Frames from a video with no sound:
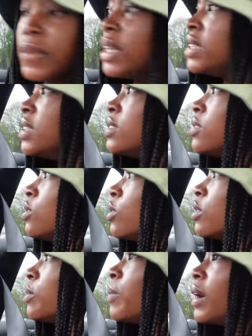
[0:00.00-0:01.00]
This is
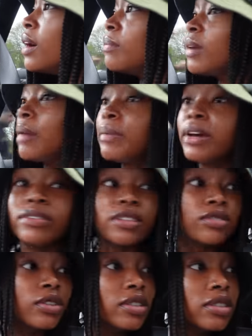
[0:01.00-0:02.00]
not the way I'm coming out of
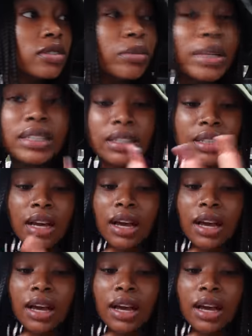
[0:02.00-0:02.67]
this road, does not make sense.